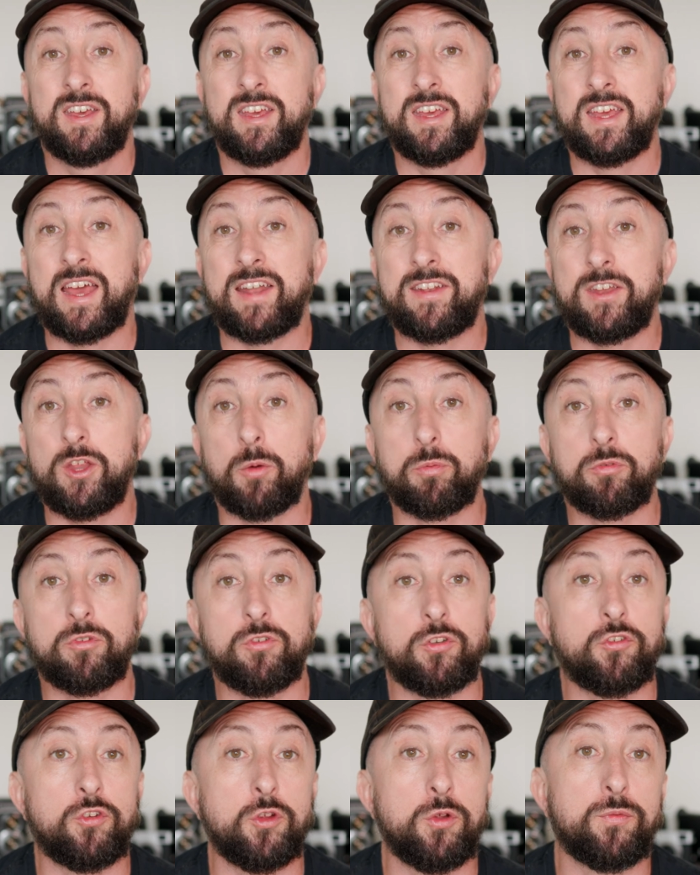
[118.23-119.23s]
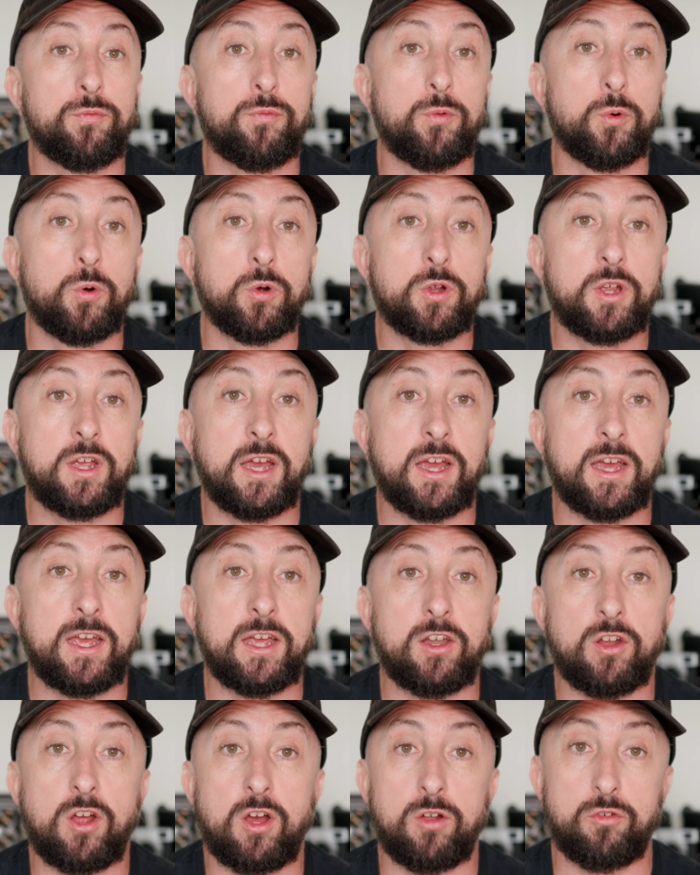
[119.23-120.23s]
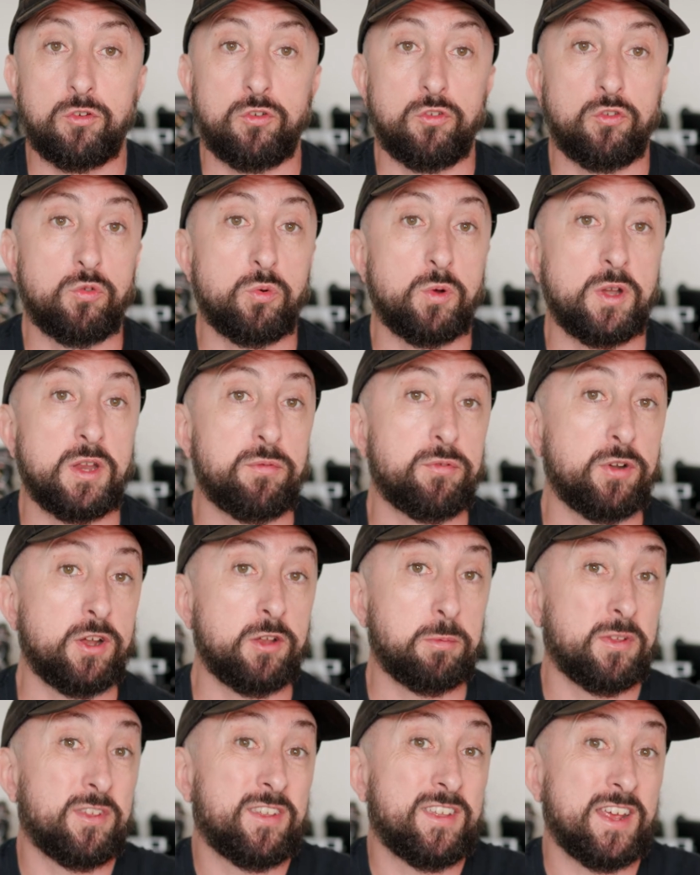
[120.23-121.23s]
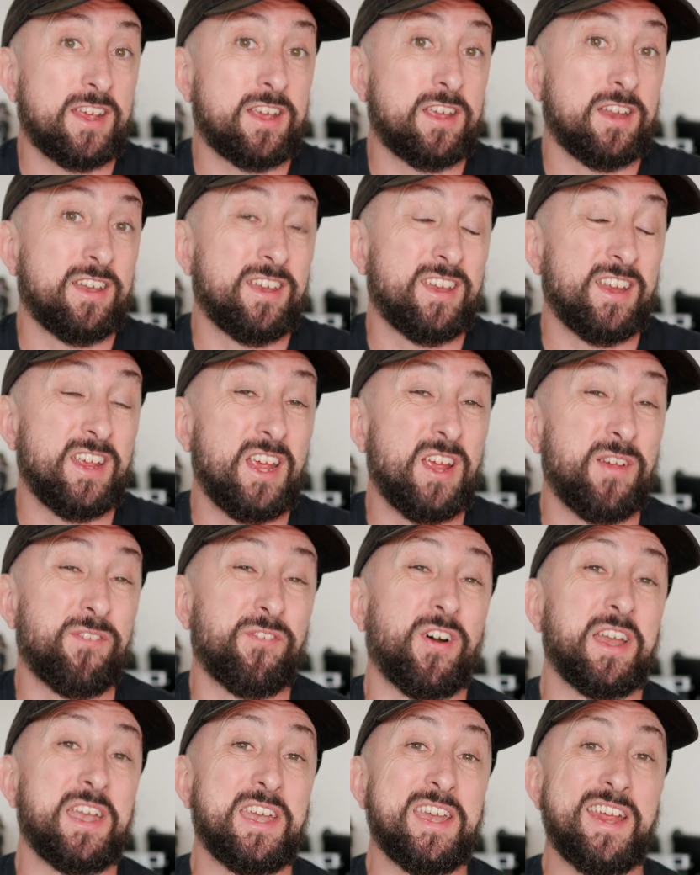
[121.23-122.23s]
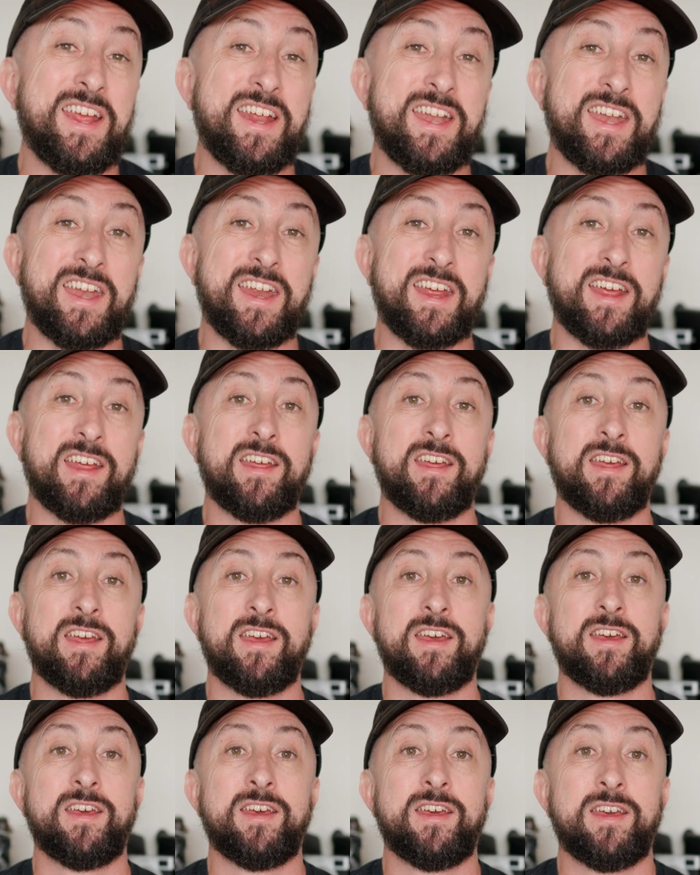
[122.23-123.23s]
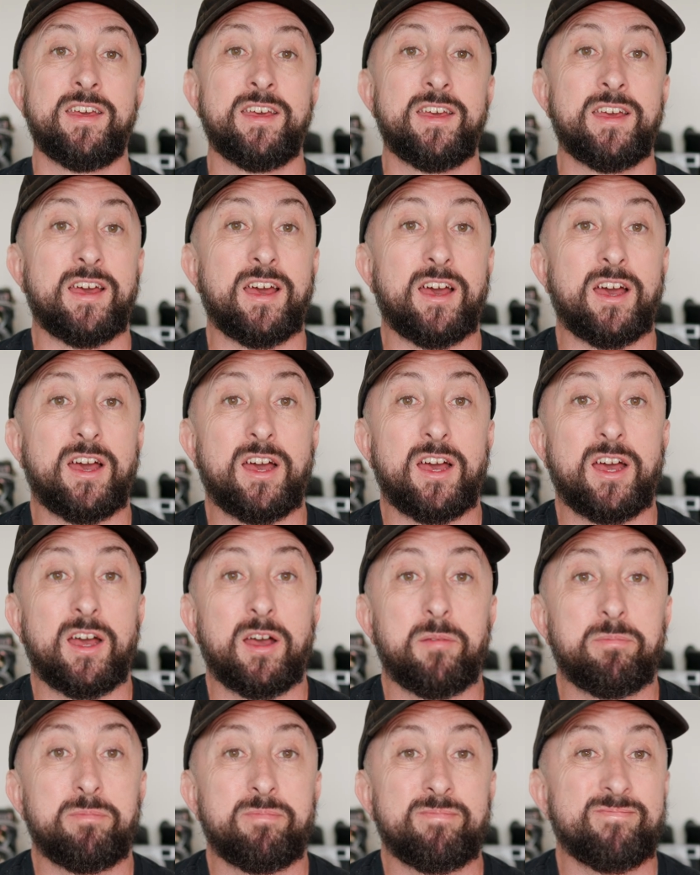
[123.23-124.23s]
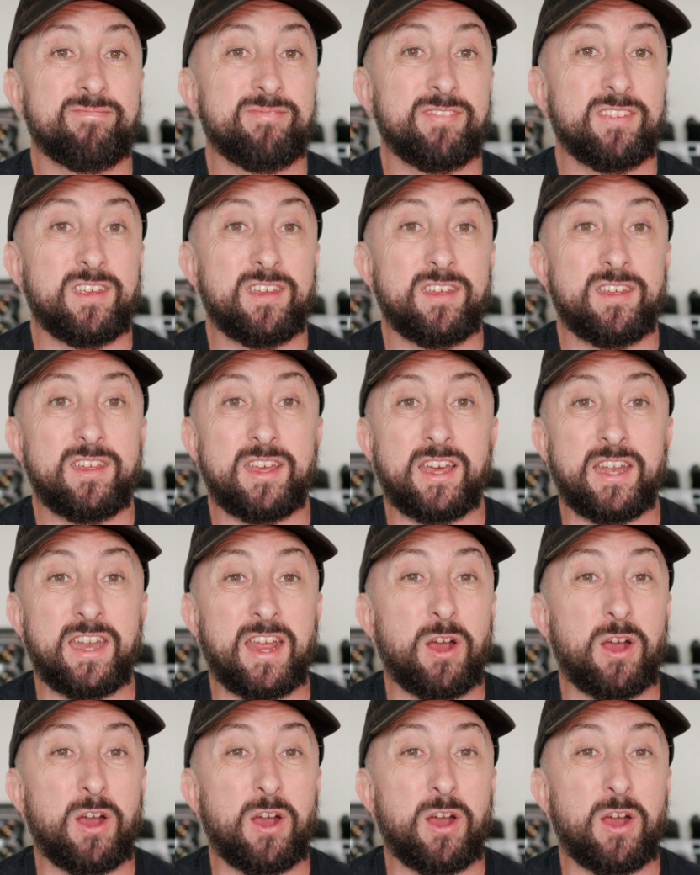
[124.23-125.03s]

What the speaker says: it had the option to shoot 4K at 120 frames per second if I needed it. And it